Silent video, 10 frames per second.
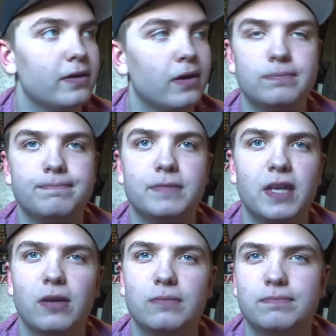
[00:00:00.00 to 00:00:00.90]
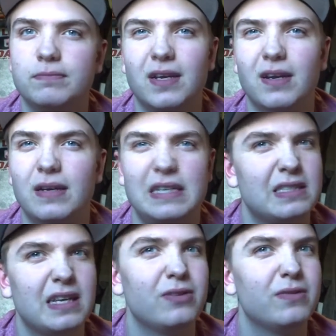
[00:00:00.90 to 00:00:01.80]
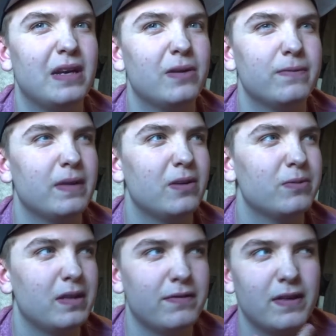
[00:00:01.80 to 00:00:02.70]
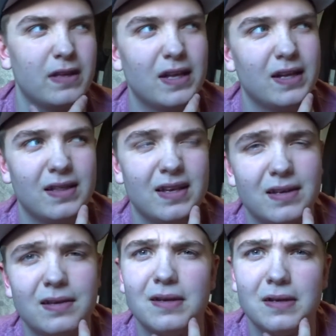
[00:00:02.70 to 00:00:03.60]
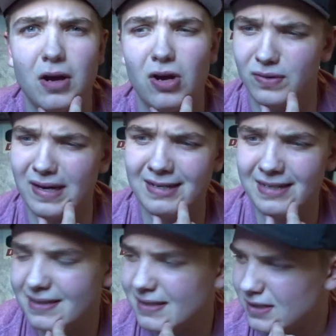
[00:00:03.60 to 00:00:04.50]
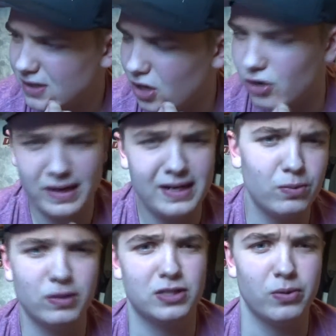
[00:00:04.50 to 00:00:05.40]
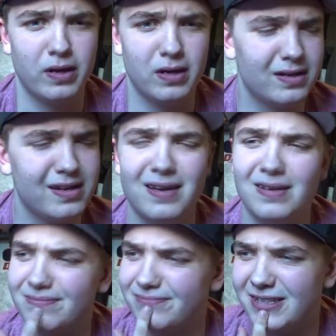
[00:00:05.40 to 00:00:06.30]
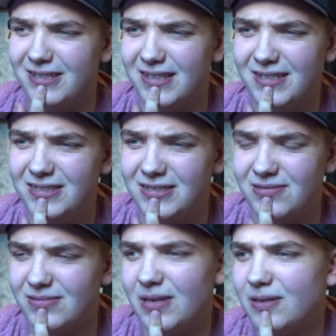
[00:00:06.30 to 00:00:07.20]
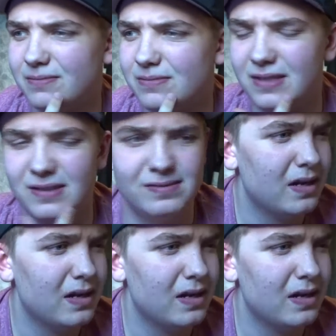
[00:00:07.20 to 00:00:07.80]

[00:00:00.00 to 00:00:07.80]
No, no, no. I just, I don't, I don't, I don't really feel that. Like, alrighty, alrighty, what's going on? No, no. That's just no, no.